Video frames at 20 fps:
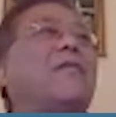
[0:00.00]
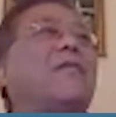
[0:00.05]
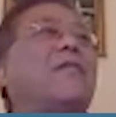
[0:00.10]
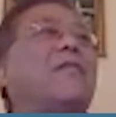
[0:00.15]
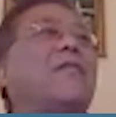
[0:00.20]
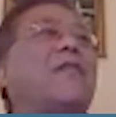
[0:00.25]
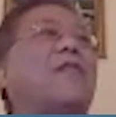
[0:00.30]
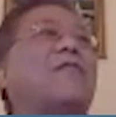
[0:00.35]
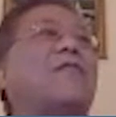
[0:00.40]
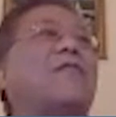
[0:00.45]

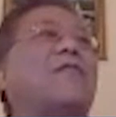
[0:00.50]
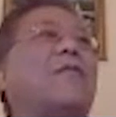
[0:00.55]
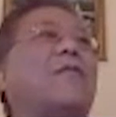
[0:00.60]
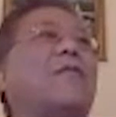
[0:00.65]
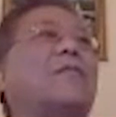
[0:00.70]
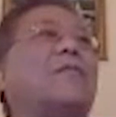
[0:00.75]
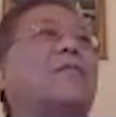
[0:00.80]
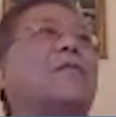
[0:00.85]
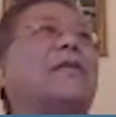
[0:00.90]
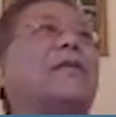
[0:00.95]
fluoroform
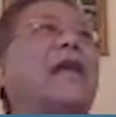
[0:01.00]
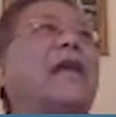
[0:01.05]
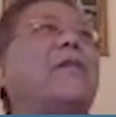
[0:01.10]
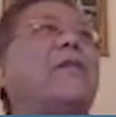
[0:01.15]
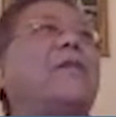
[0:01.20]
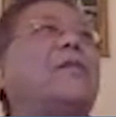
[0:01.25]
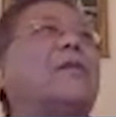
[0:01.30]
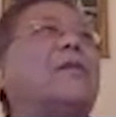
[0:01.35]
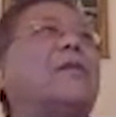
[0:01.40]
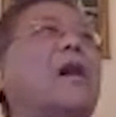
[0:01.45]
to
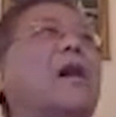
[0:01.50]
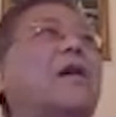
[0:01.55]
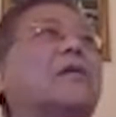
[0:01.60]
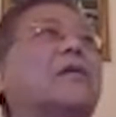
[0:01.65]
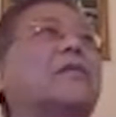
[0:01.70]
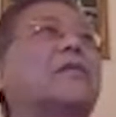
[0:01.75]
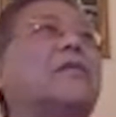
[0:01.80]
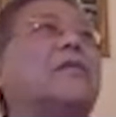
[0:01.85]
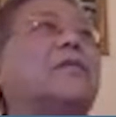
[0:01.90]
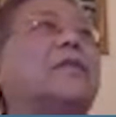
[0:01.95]
label the
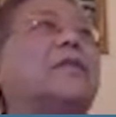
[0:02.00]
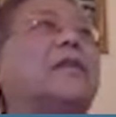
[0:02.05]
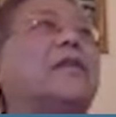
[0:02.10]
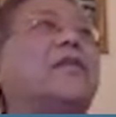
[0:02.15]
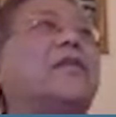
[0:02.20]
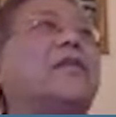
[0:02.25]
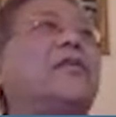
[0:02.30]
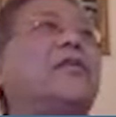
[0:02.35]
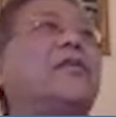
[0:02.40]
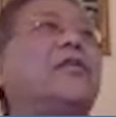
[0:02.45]
OCT4,
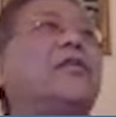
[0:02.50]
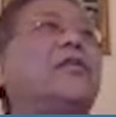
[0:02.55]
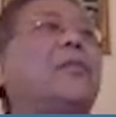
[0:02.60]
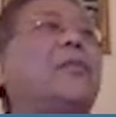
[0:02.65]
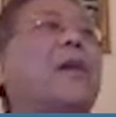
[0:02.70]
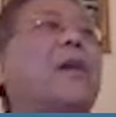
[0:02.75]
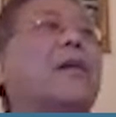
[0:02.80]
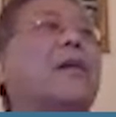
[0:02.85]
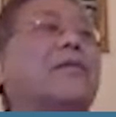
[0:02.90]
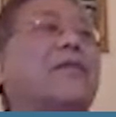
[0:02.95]
then QQ
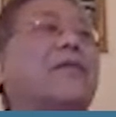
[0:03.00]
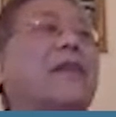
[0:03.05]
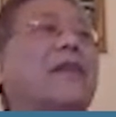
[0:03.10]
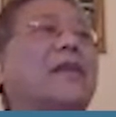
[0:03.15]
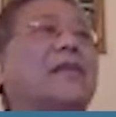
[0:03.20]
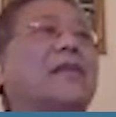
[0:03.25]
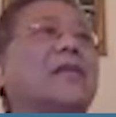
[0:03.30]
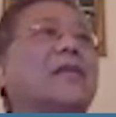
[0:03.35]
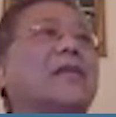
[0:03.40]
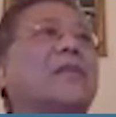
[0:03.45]

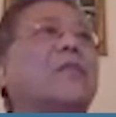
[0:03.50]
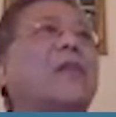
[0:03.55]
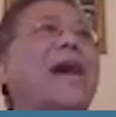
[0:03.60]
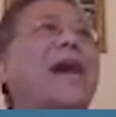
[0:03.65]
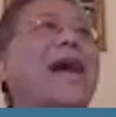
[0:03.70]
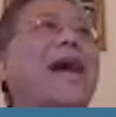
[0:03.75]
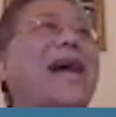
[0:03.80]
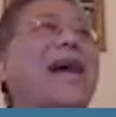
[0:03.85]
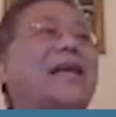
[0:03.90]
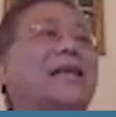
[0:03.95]
modified. Then we
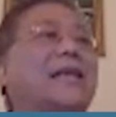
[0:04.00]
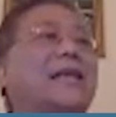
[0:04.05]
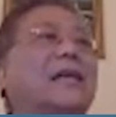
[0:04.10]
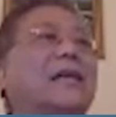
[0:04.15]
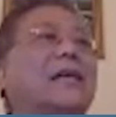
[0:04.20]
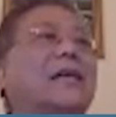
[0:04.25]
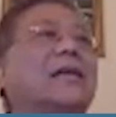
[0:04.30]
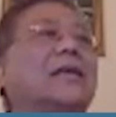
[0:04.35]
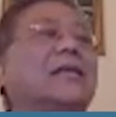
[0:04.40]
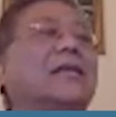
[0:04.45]
add
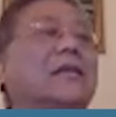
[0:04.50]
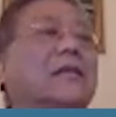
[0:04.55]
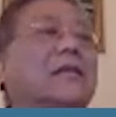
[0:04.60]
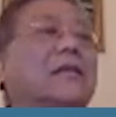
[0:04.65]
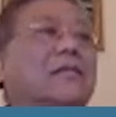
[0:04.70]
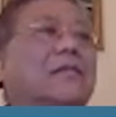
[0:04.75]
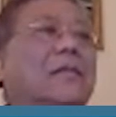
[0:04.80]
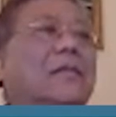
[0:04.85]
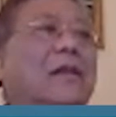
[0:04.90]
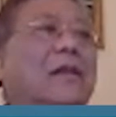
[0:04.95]
the